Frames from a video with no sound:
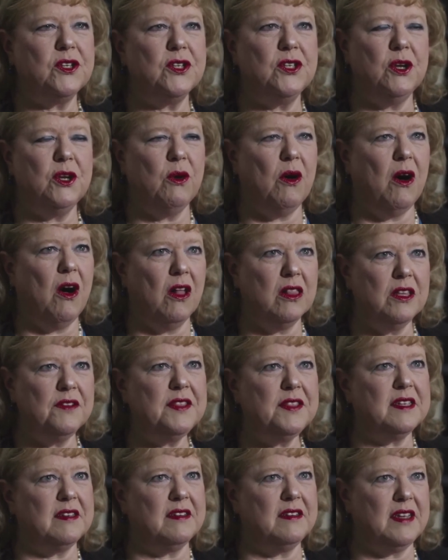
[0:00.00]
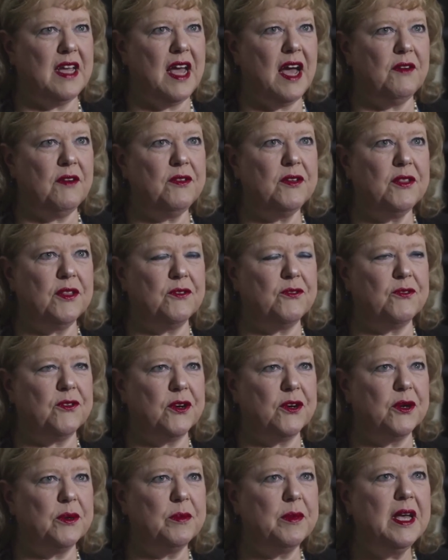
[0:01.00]
to know all of the staff of the
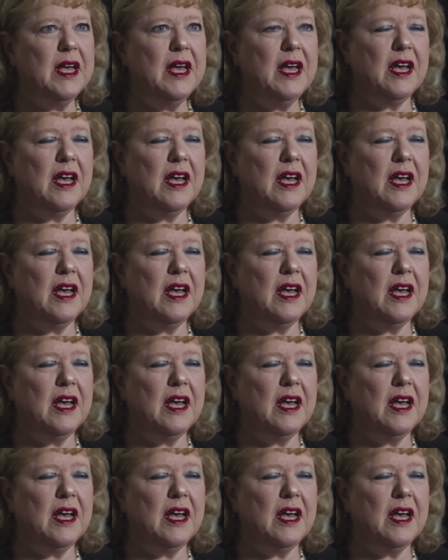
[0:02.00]
firm,